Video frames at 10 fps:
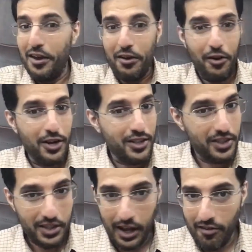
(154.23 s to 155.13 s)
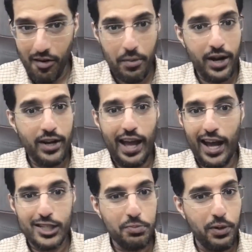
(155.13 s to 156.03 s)
on government
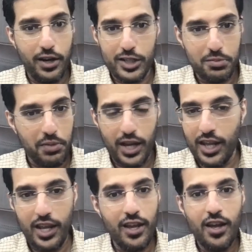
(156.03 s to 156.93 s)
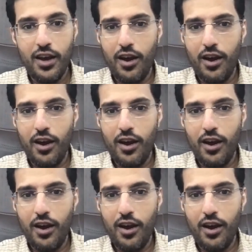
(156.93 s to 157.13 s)
taxpayers' money,